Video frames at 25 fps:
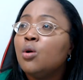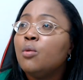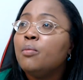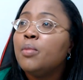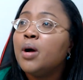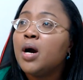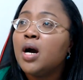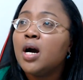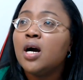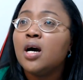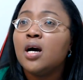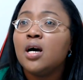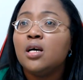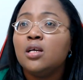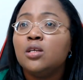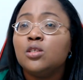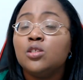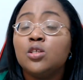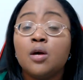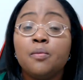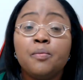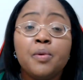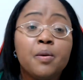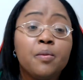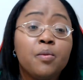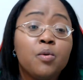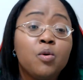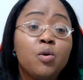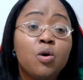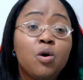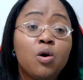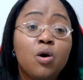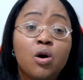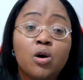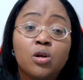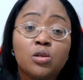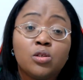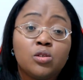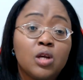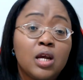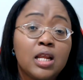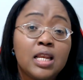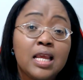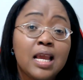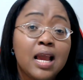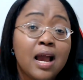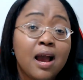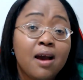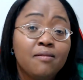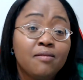But some people
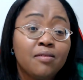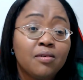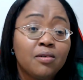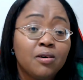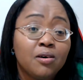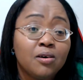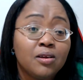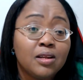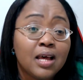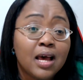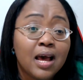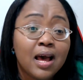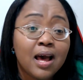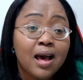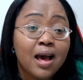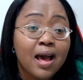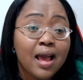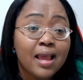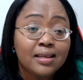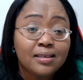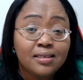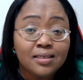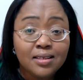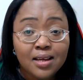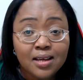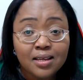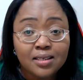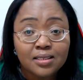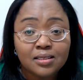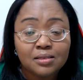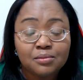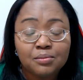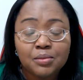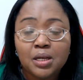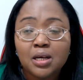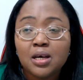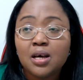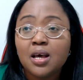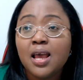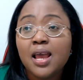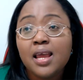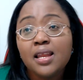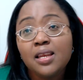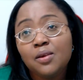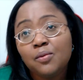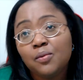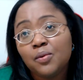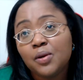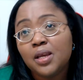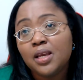actually have other ideas. But
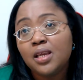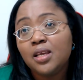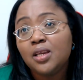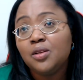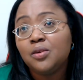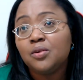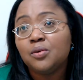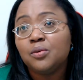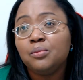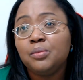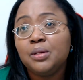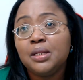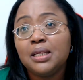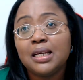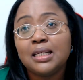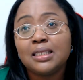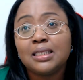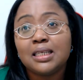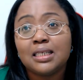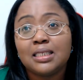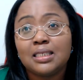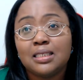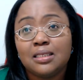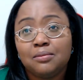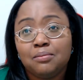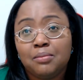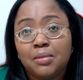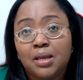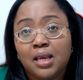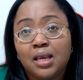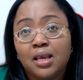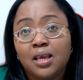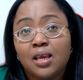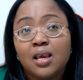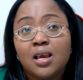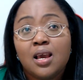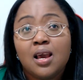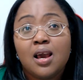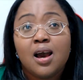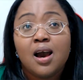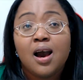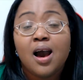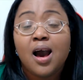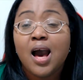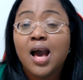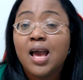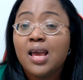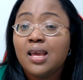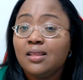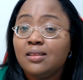anyway, be that as it may,
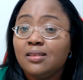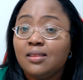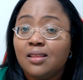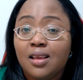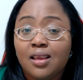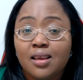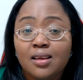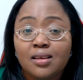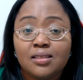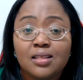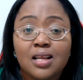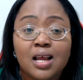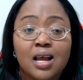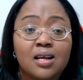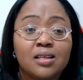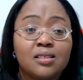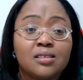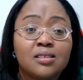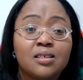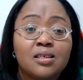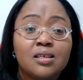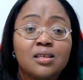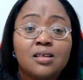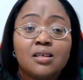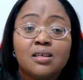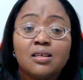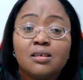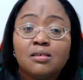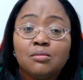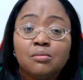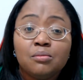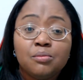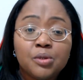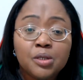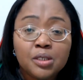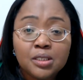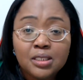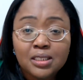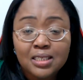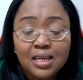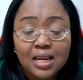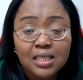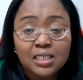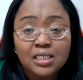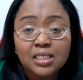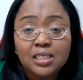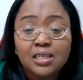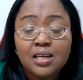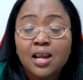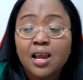I think that both
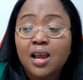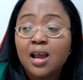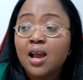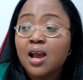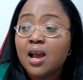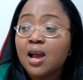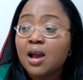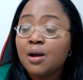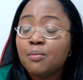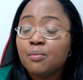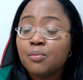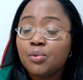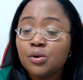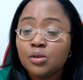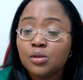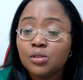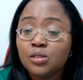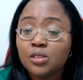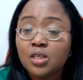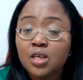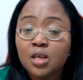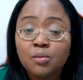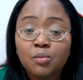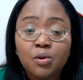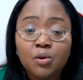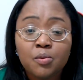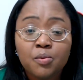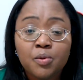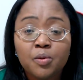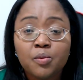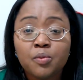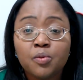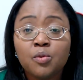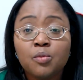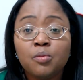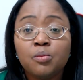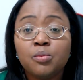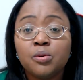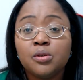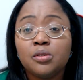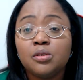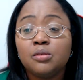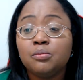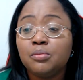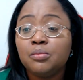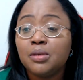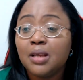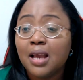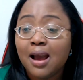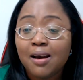Nigeria and both Igbo people, both
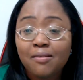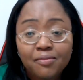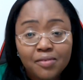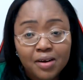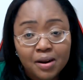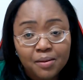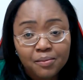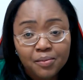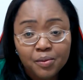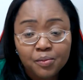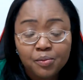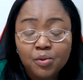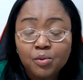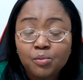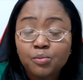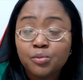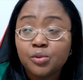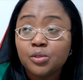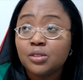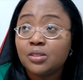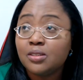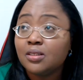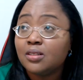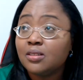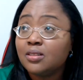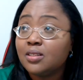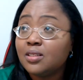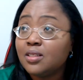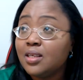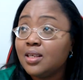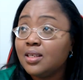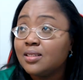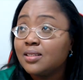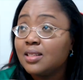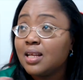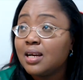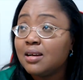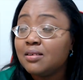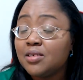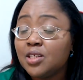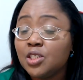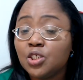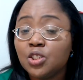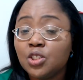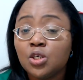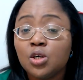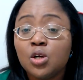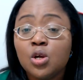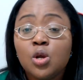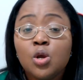Biafran people, both the Eastern
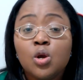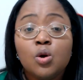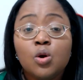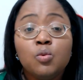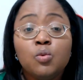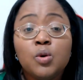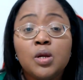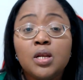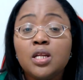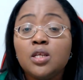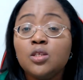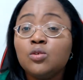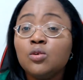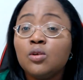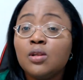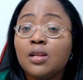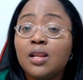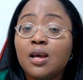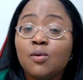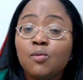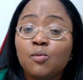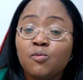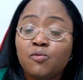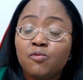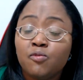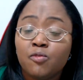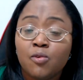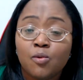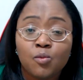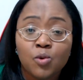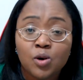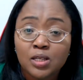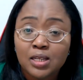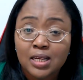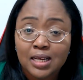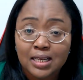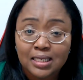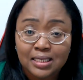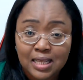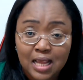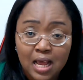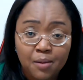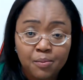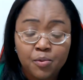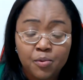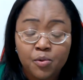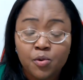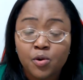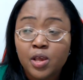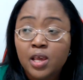region, we need to learn from what has
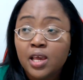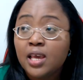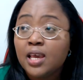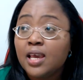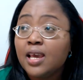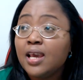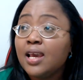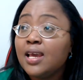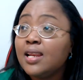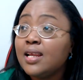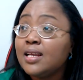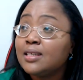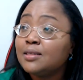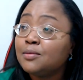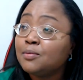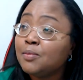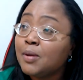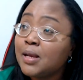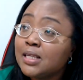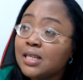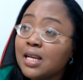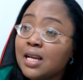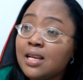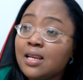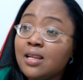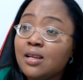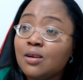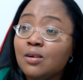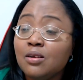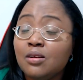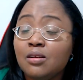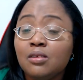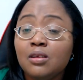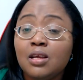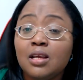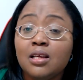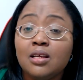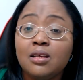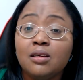happened, and especially